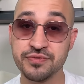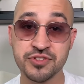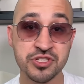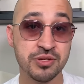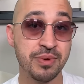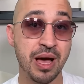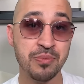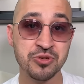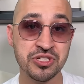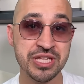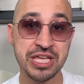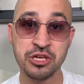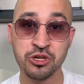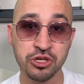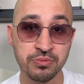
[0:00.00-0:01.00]
some options that
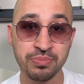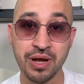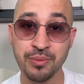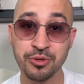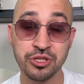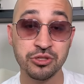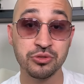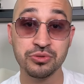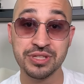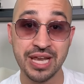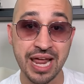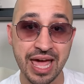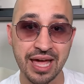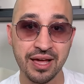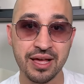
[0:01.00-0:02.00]
you could probably do
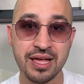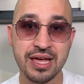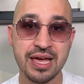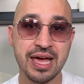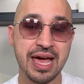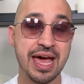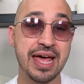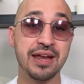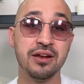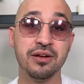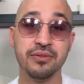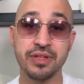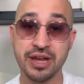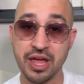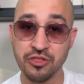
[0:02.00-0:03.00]
today. And
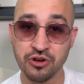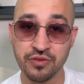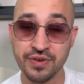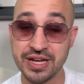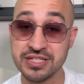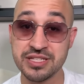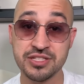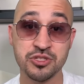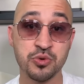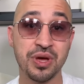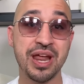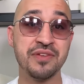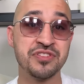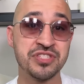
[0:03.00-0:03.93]
another advice is, you want to have